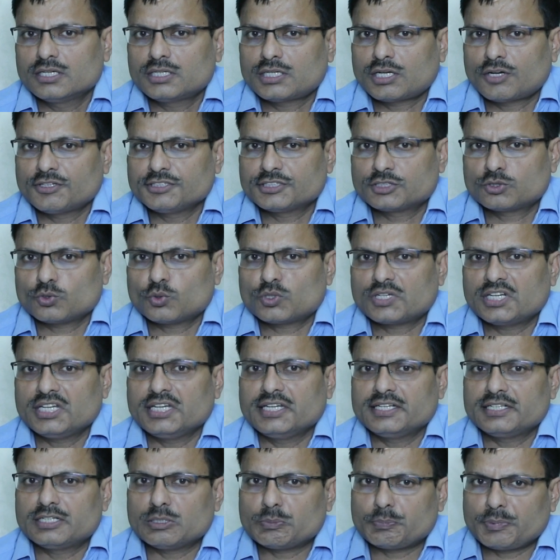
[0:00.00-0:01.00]
now he is
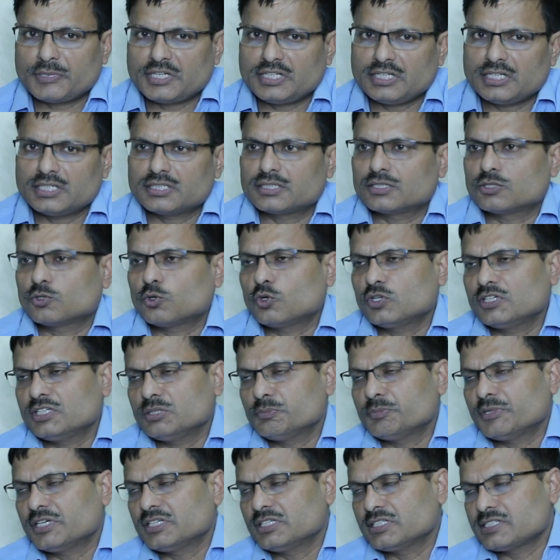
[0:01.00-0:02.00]
totally independent, no
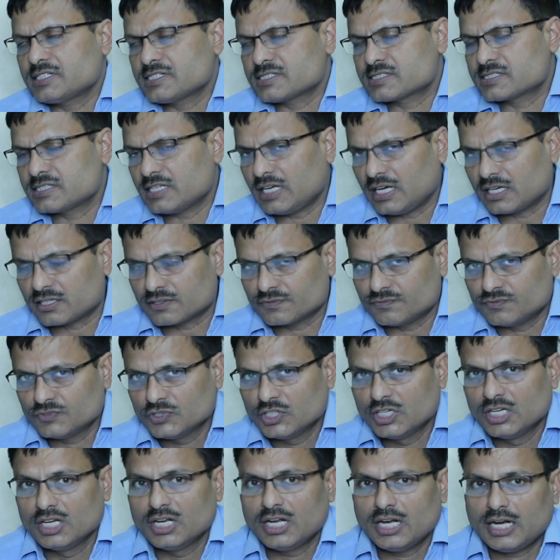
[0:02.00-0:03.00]
knee bending is
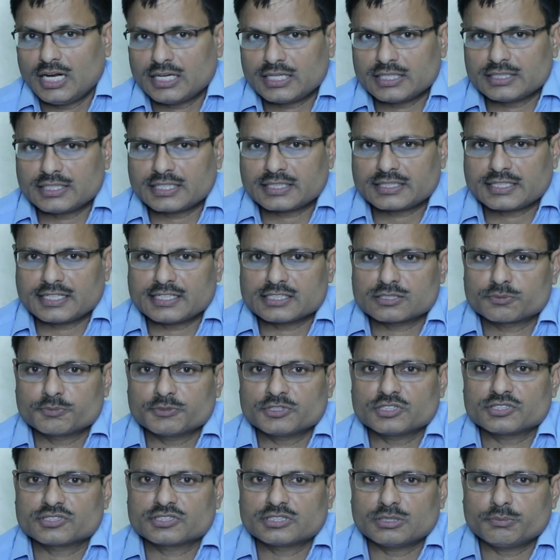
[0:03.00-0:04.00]
there. Another case
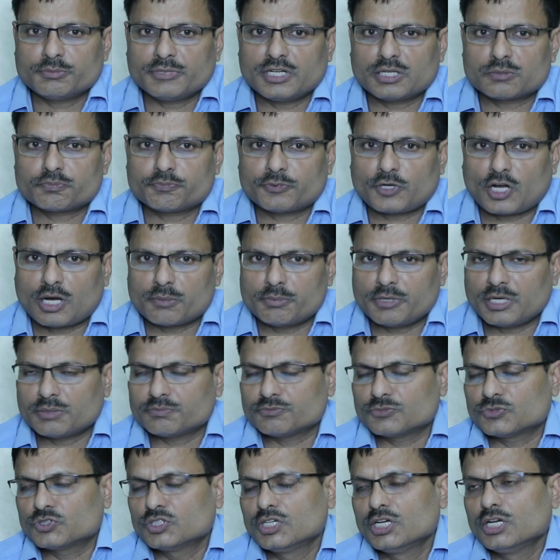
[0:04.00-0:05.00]
with a similar
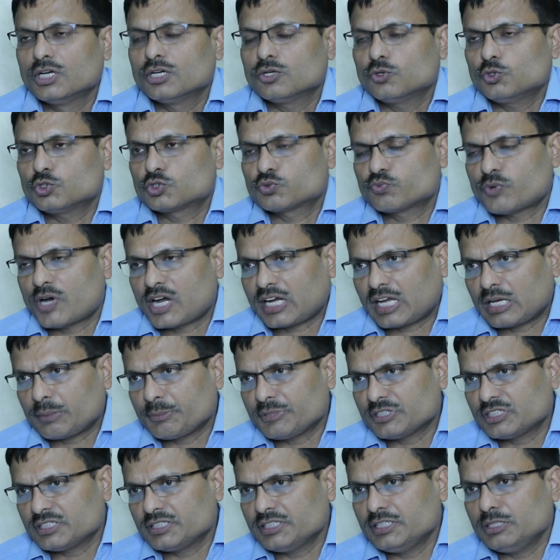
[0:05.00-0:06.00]
problem, who is walking
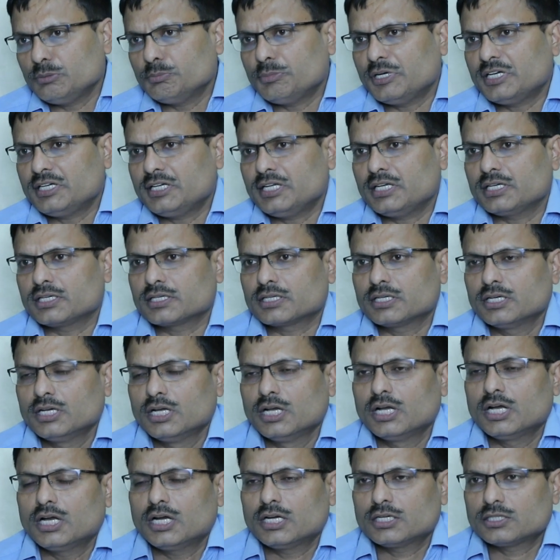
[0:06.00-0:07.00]
with the knee bending,
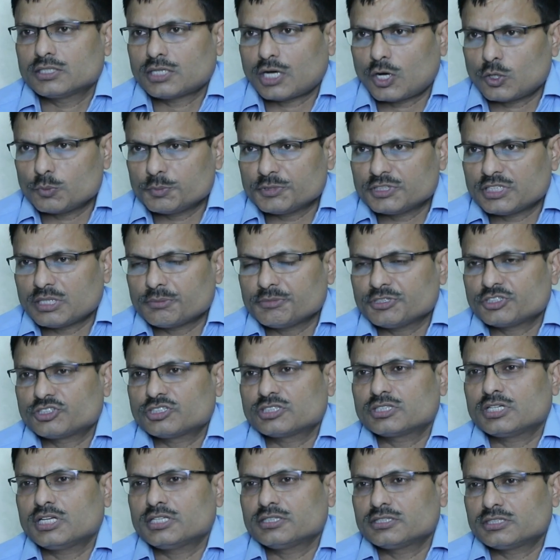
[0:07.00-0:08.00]
and now with
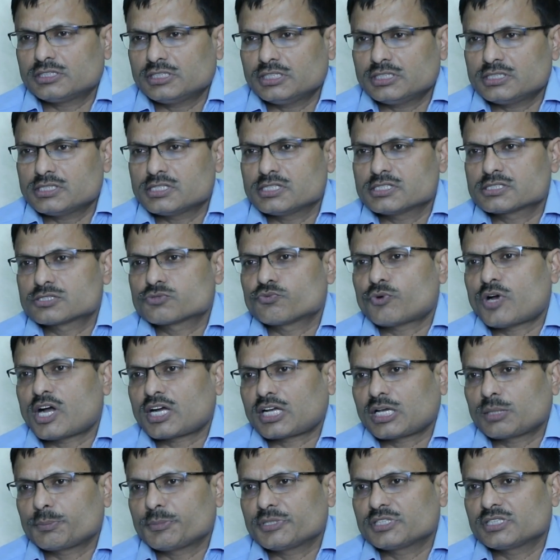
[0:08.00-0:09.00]
hamstring lengthening he is
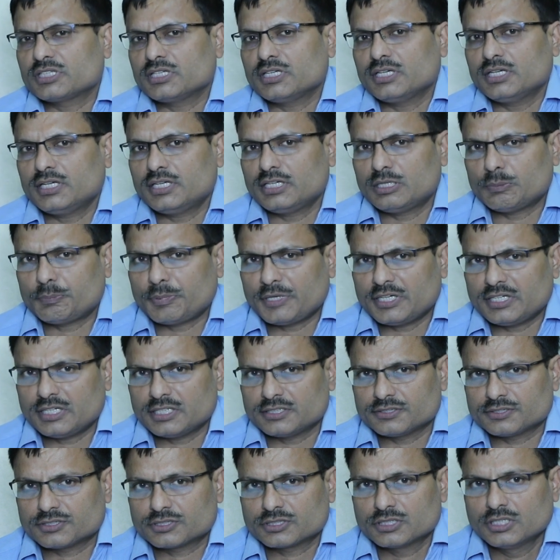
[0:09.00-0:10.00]
walking with
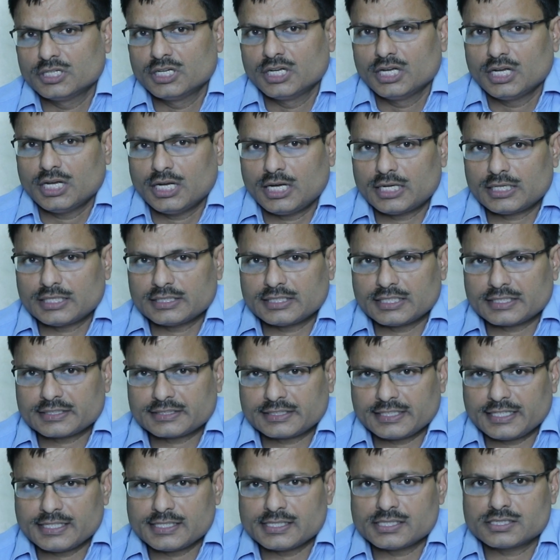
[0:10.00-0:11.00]
independence. Another
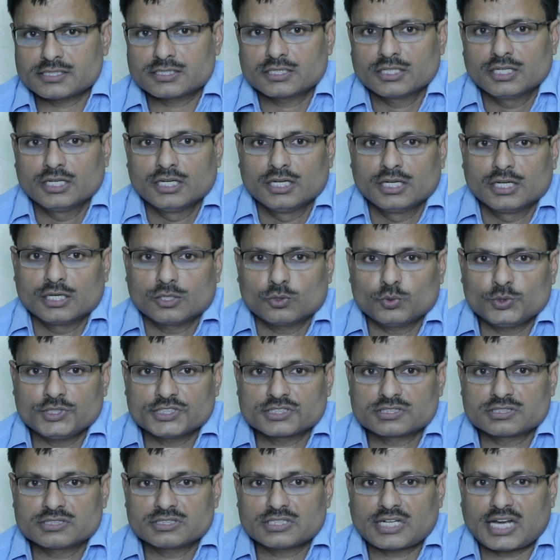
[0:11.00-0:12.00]
case who
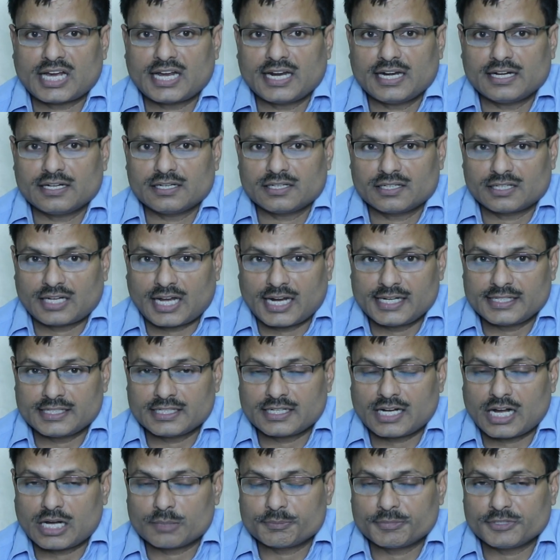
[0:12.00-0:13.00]
is
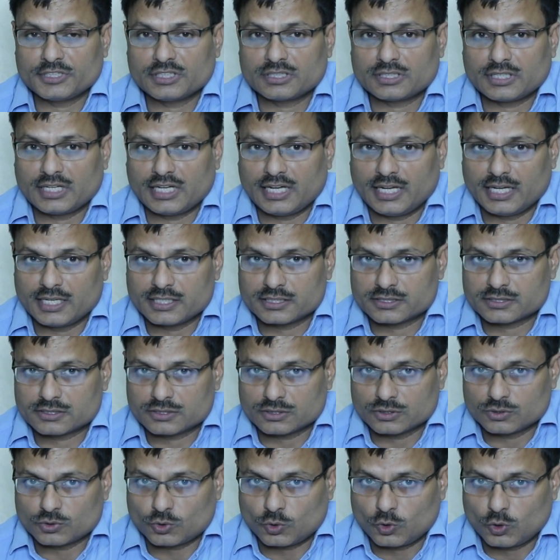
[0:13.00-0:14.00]
9.5 year
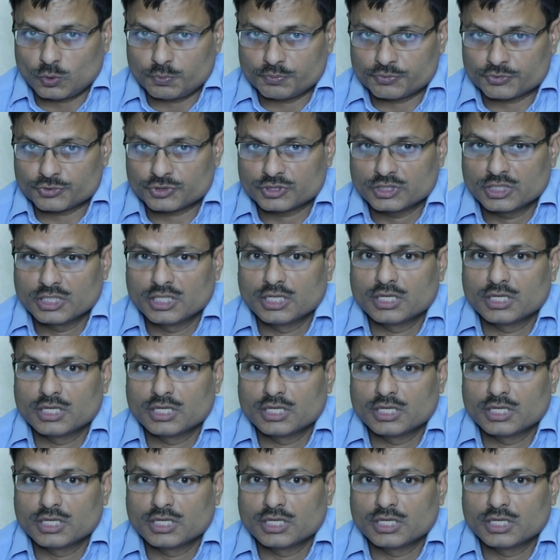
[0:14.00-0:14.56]
age groups,